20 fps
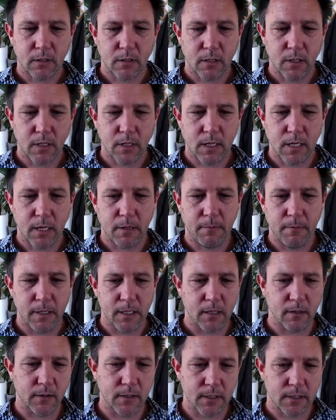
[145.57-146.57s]
and
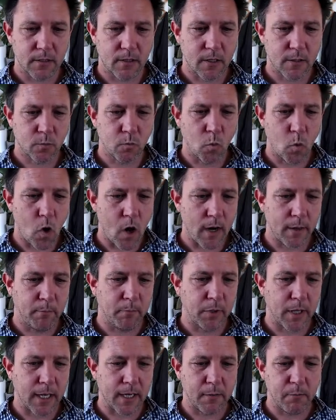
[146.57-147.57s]
you've got this nice
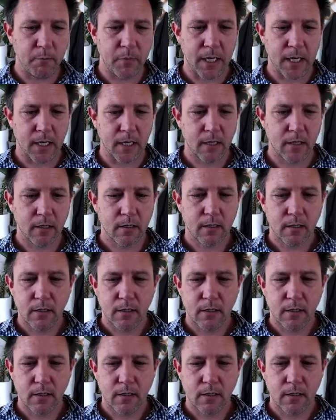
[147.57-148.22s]
white, black and pink